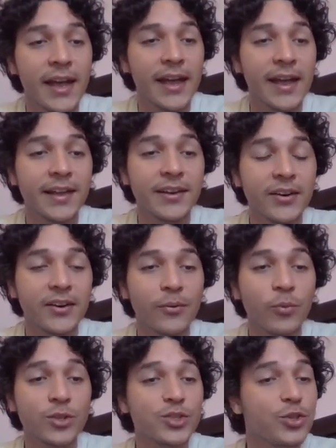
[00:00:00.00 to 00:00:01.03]
And
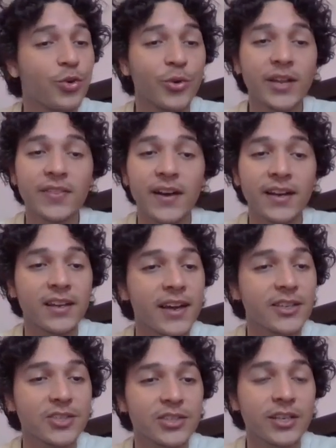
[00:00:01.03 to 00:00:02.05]
once you create that
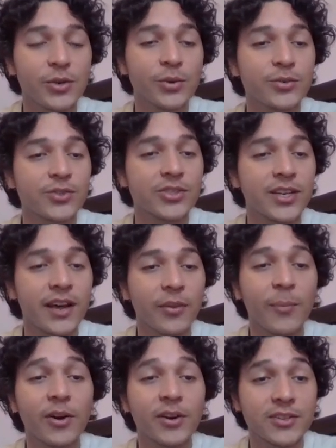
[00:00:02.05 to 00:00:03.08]
connection and you understand how the
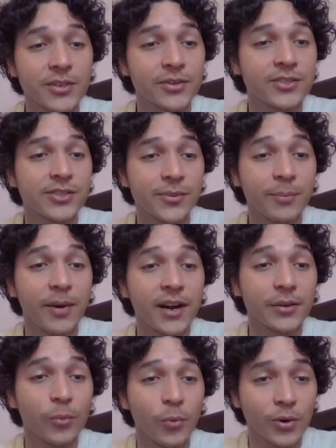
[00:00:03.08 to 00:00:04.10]
monetary system
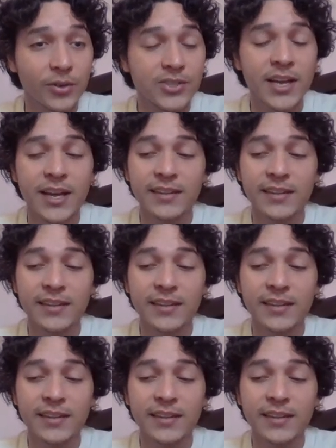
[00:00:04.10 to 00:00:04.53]
behind it works,